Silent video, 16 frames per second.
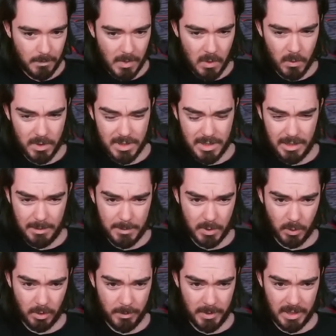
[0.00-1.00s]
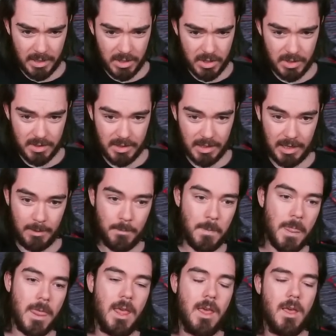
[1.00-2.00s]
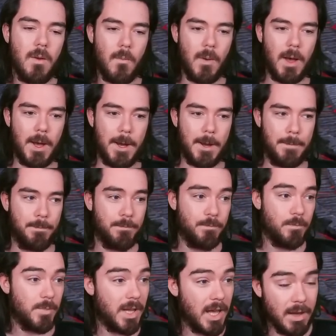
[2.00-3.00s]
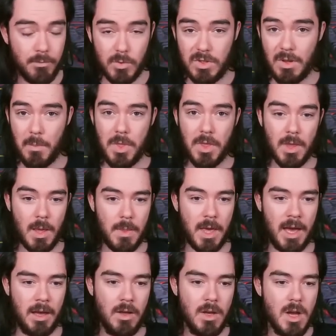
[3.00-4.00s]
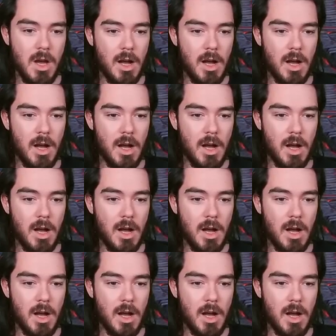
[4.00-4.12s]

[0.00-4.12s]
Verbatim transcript: Or sleep Tormin, I should say. Um, but yeah, something like that.